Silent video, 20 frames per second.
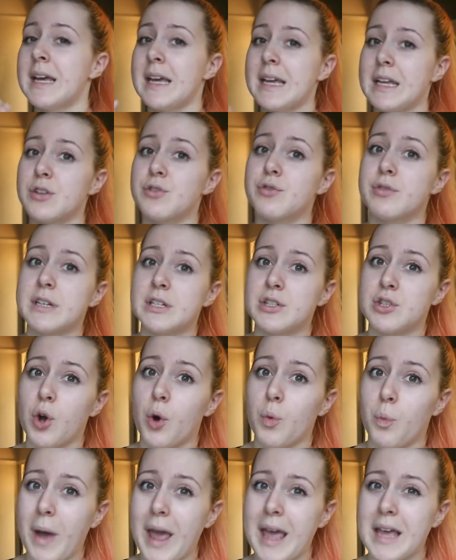increase
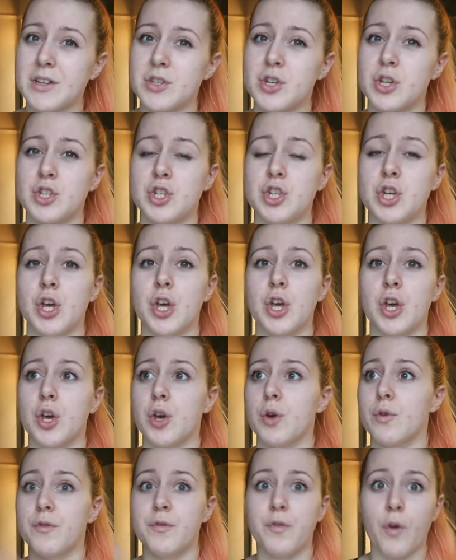your weight
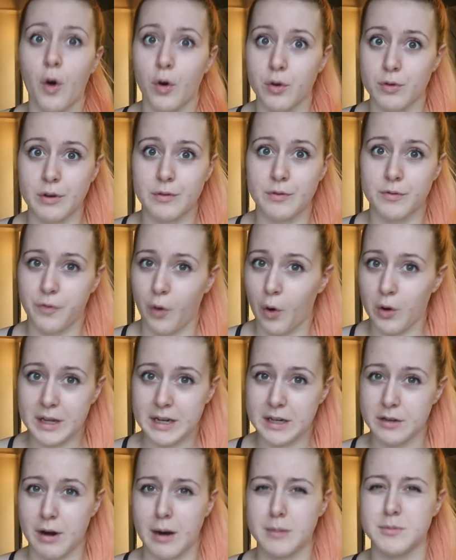to 4
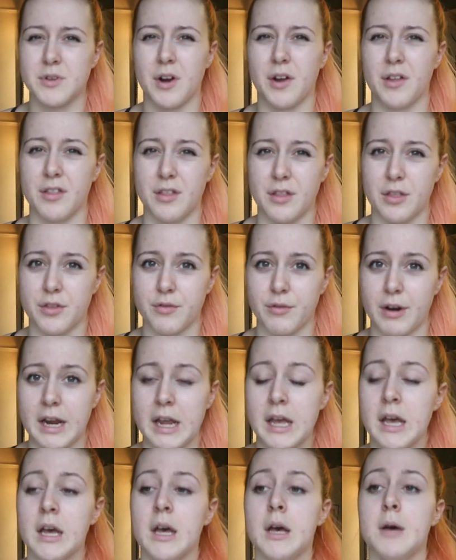kilograms rather than 3.